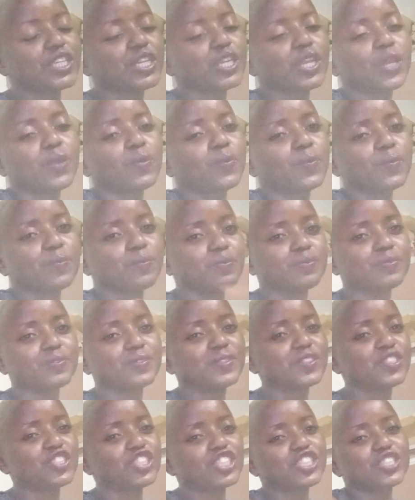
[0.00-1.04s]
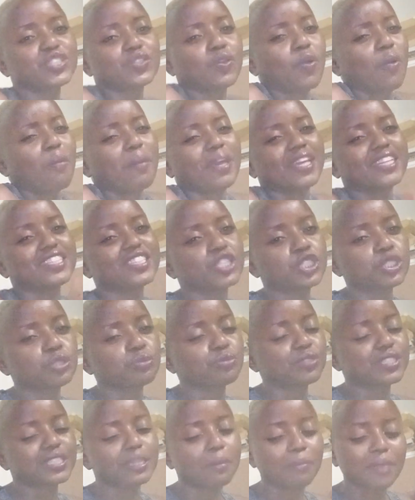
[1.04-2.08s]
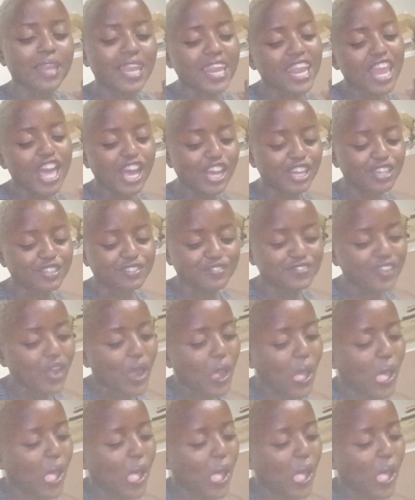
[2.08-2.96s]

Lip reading: You know, just comment, show some love.